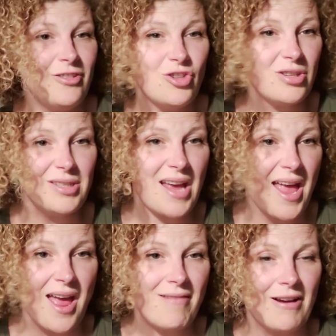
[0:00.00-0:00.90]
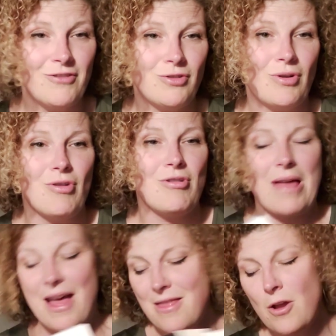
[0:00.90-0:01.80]
Just hair, after all.
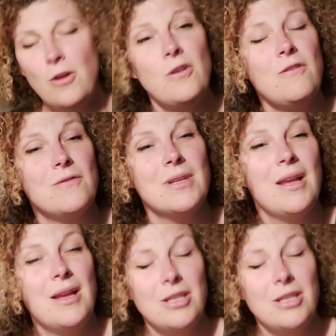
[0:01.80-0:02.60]
That and the hooves.